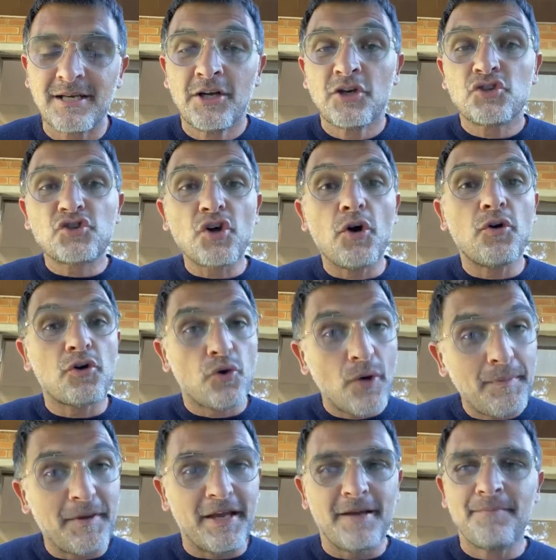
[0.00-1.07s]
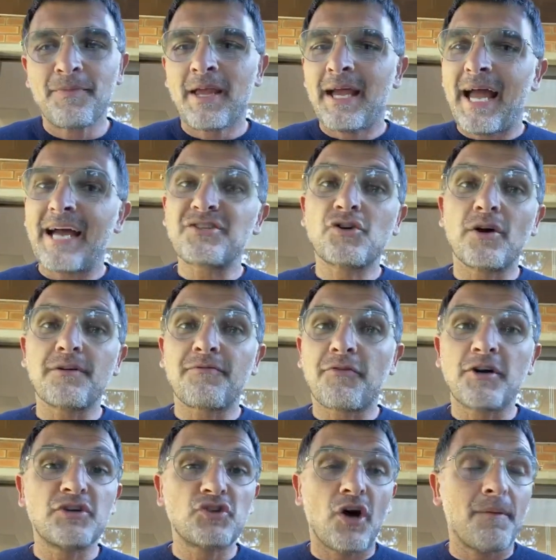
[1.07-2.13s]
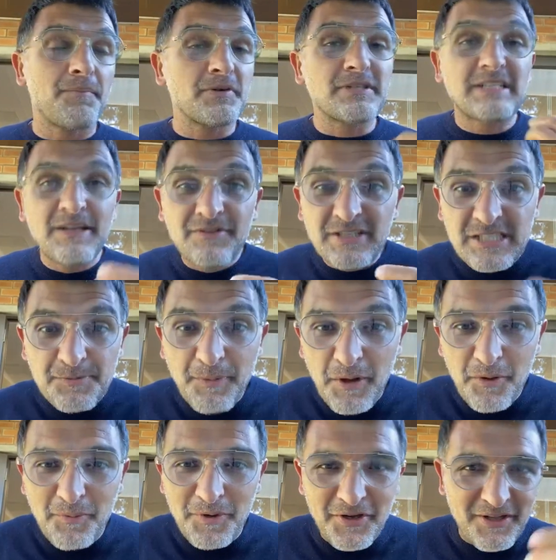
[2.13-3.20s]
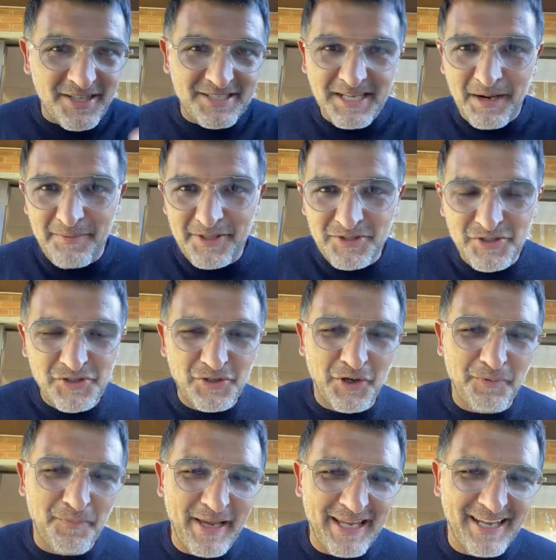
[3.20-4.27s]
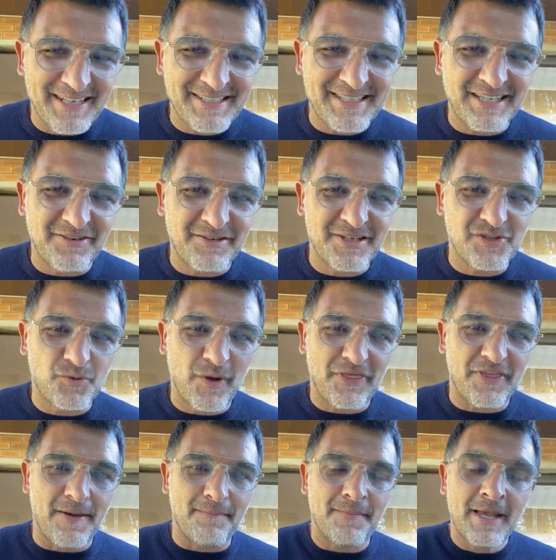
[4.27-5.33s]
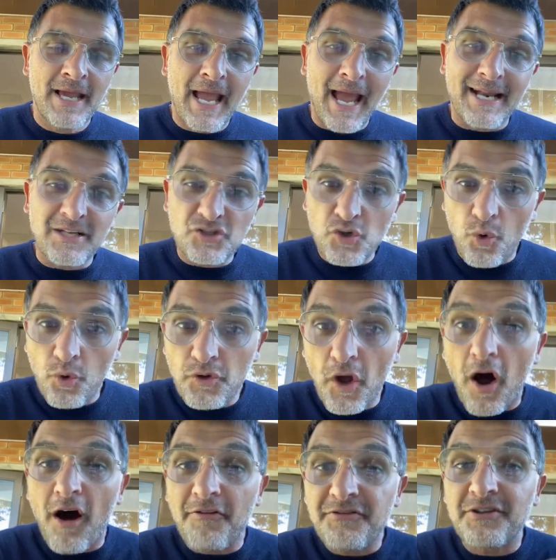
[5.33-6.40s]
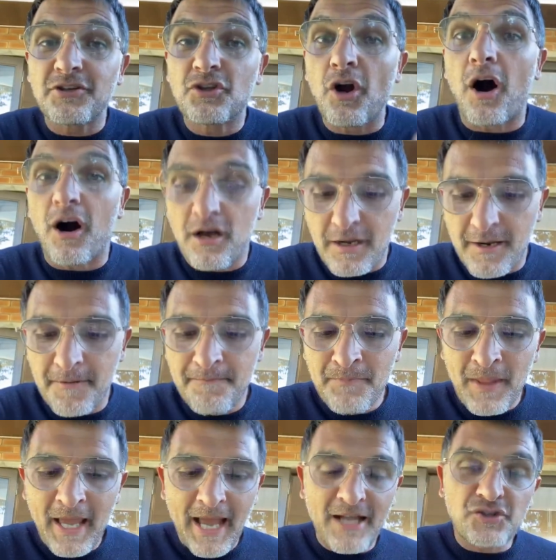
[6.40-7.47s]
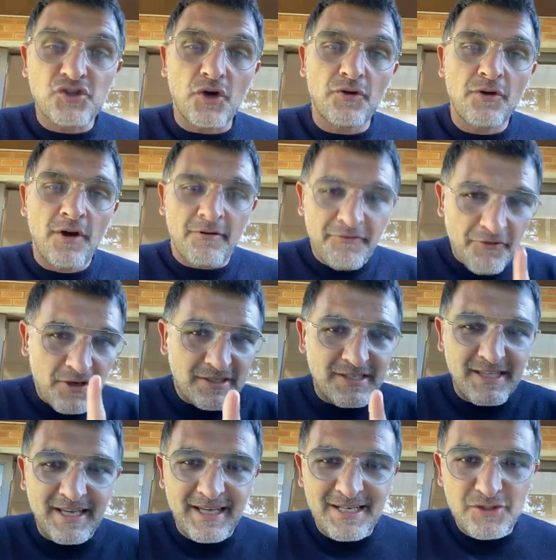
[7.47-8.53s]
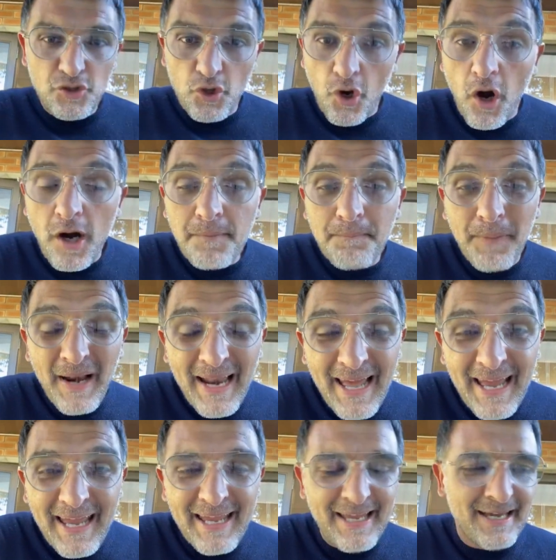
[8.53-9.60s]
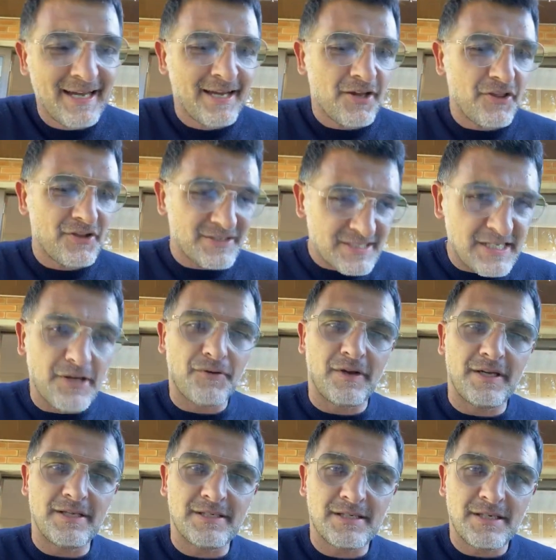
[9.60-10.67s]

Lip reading: So Quibi has got, for example, Steven Spielberg that's come in to start making a series with them, and it's called After Dark. And so first thing is you can't play the series